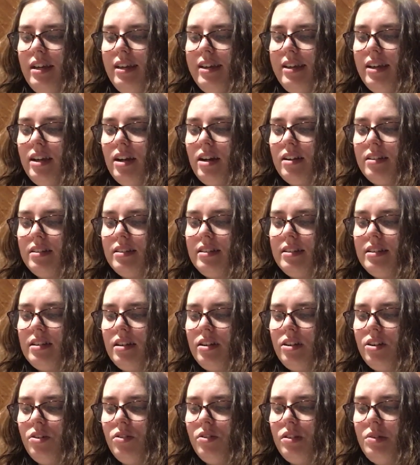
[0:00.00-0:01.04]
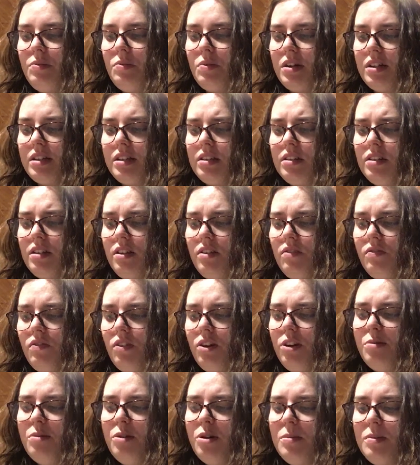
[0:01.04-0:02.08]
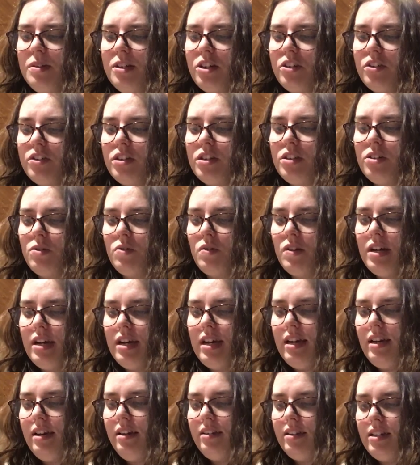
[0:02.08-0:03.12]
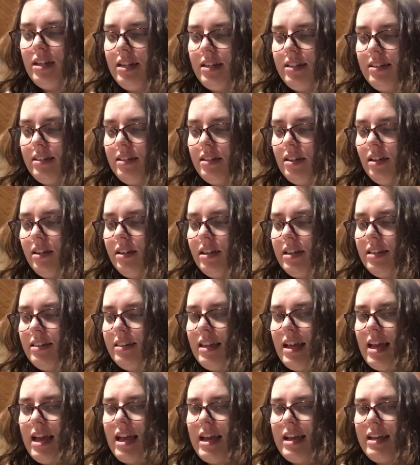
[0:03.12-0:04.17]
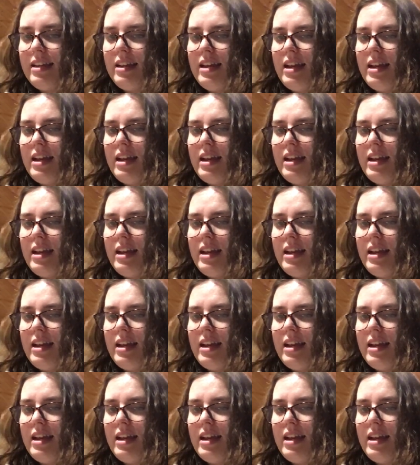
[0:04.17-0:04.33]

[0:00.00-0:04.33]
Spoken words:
He got stuck only once, for a moment or two, then he stuck his head